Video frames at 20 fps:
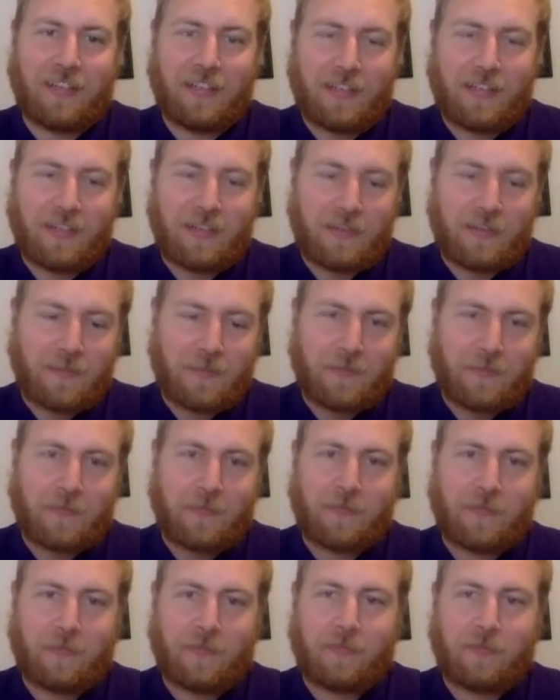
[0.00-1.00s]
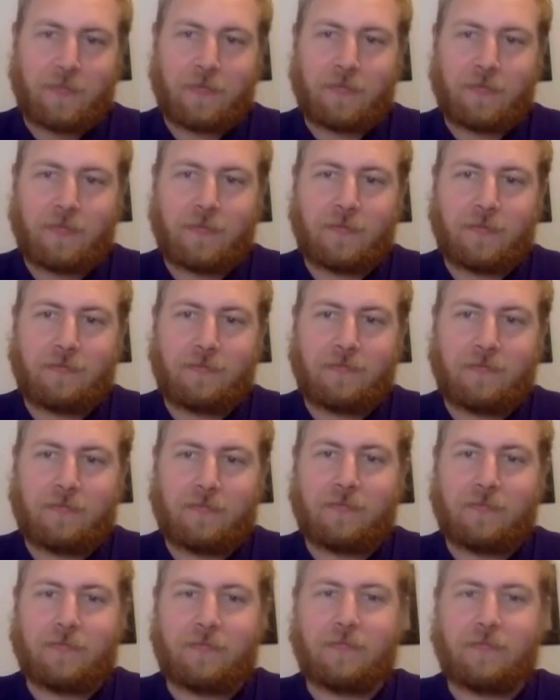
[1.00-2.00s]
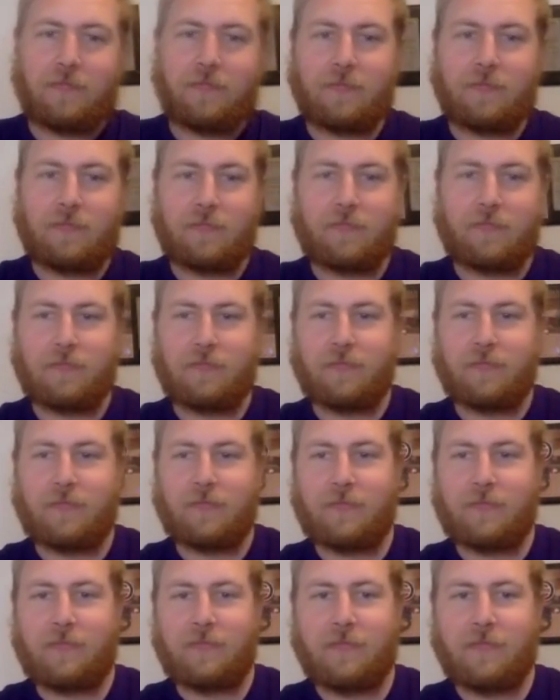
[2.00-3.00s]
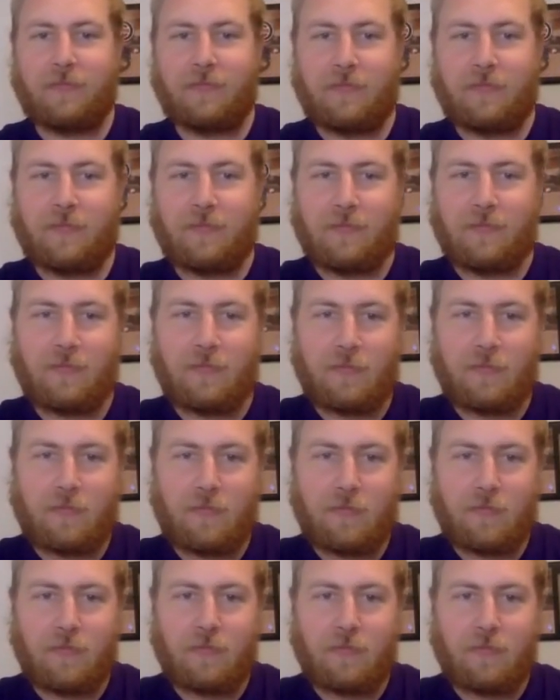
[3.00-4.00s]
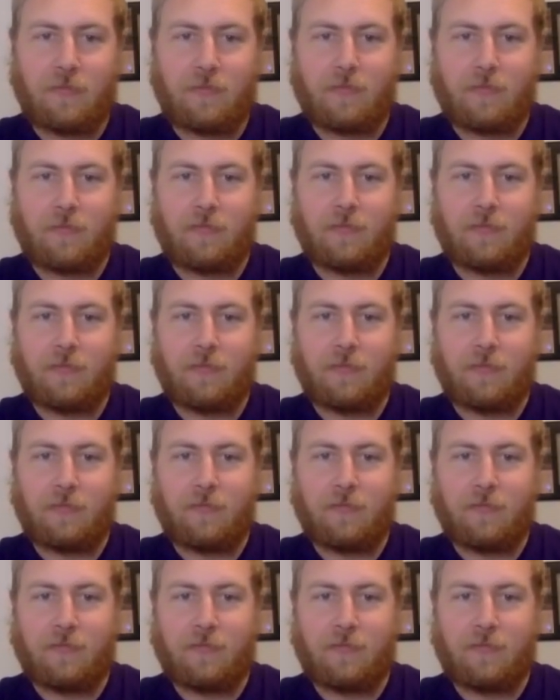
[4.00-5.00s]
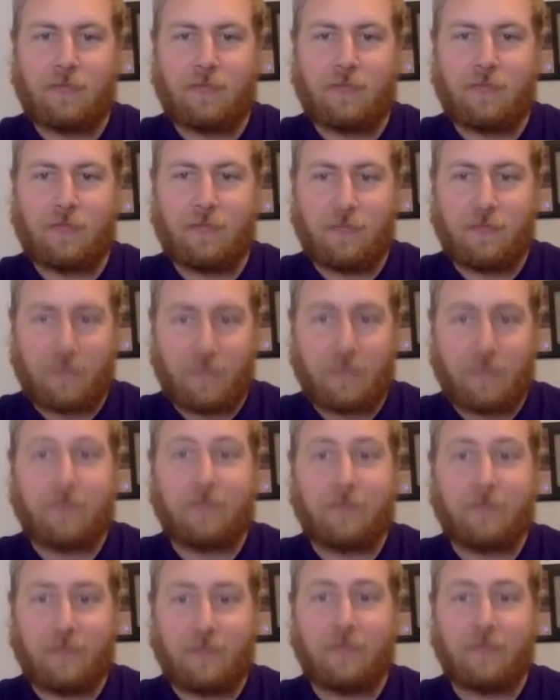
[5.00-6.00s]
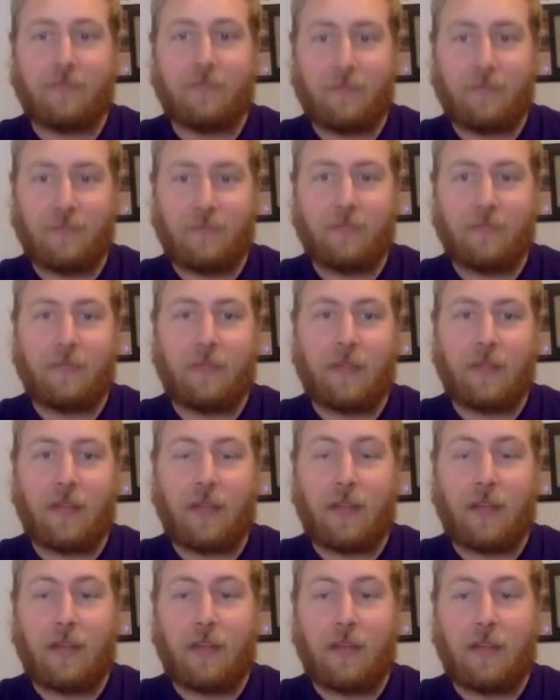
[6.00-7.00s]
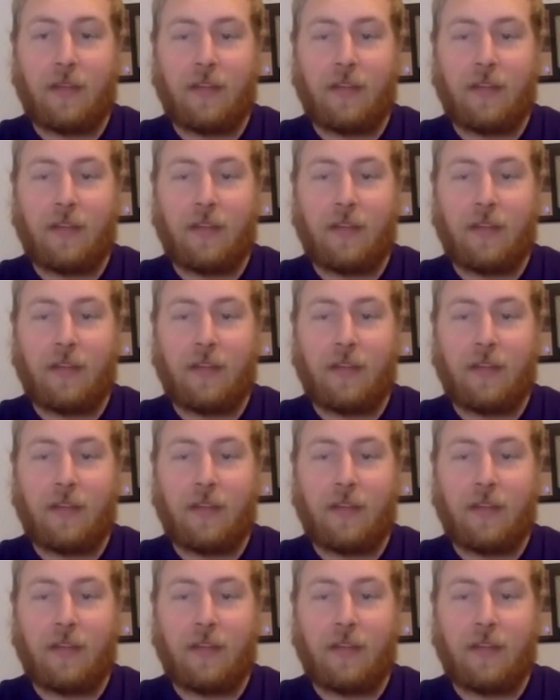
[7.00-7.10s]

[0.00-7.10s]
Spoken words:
[no speech]